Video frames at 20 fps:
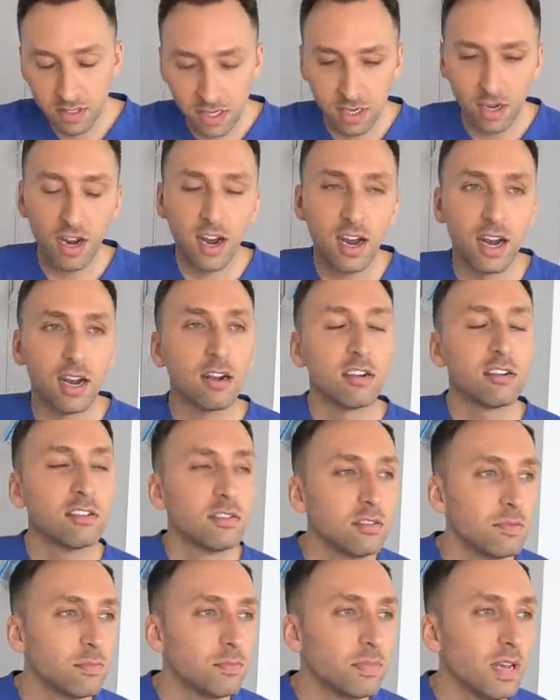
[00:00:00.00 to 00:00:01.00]
was like, all right,
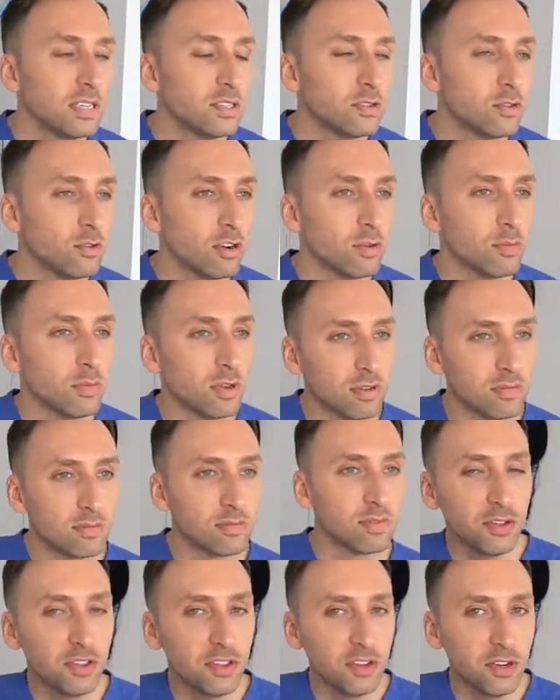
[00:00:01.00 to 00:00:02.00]
back to normal.
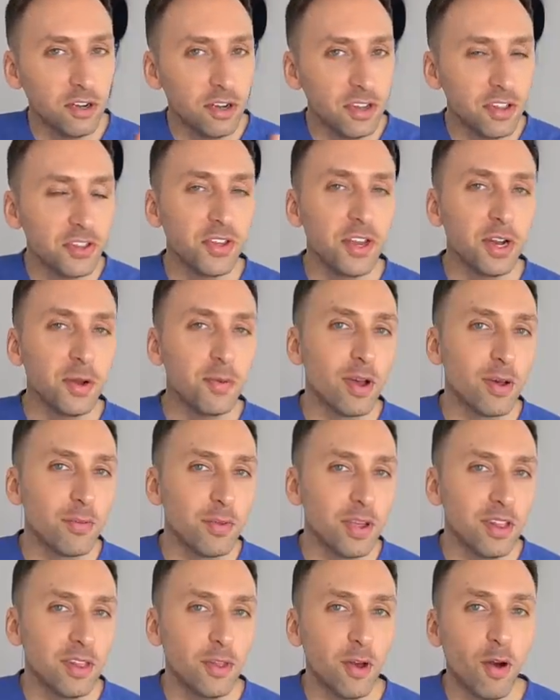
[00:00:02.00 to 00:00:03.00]
But the good thing about
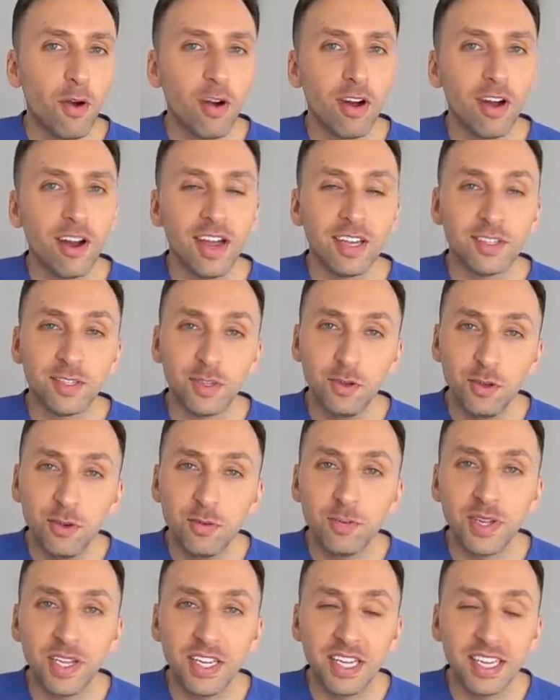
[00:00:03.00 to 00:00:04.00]
being in the OR as a
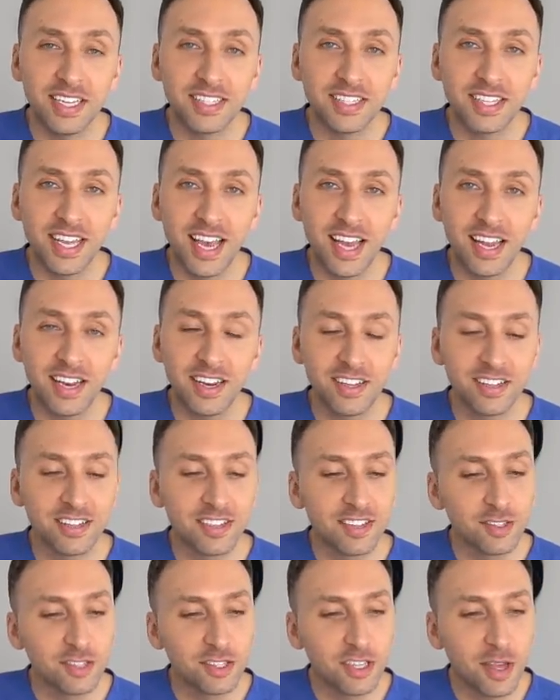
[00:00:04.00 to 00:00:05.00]
newbie is that
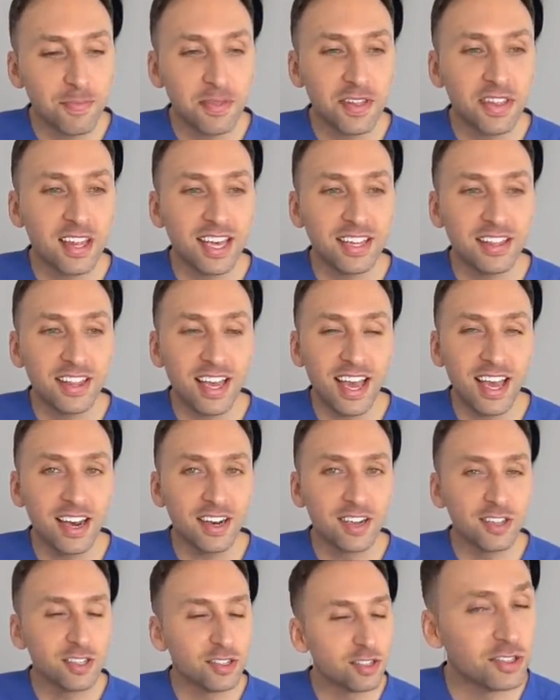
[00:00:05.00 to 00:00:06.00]
something like
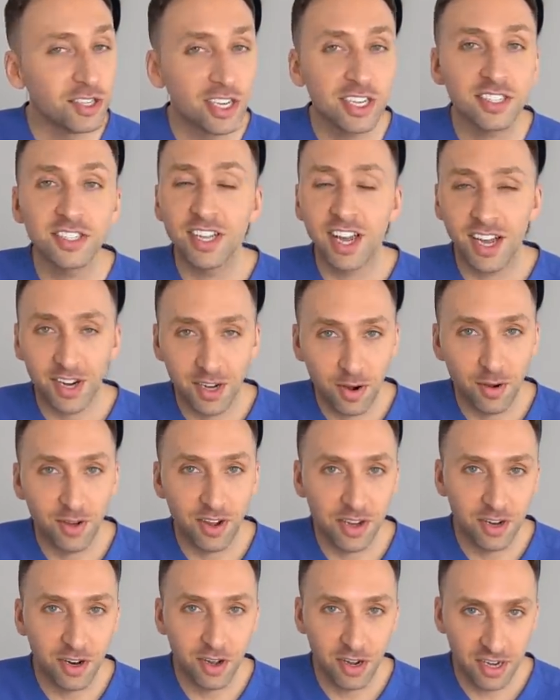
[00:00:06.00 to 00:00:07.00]
that does not go
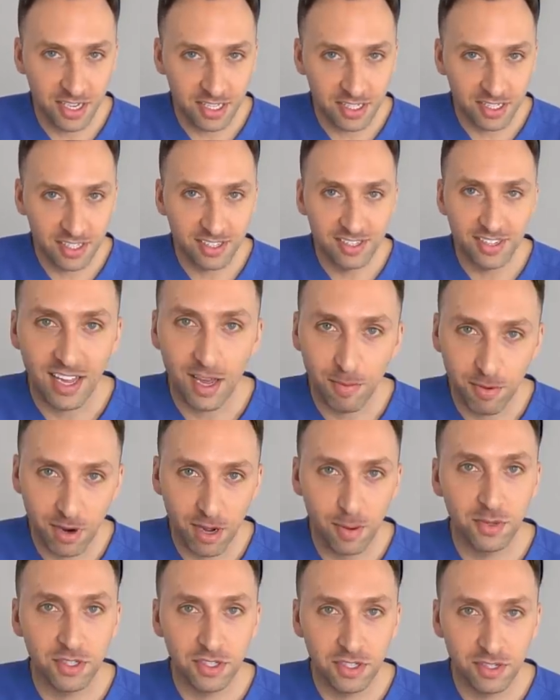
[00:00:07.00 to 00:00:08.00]
unnoticed, I
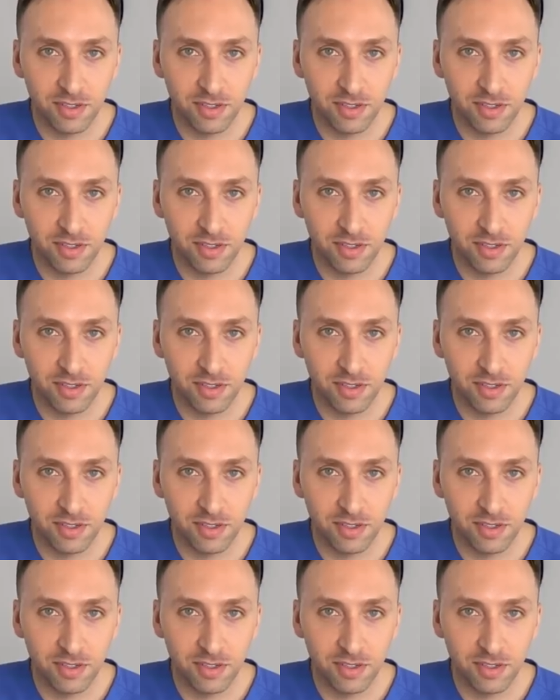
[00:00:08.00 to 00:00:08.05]
promise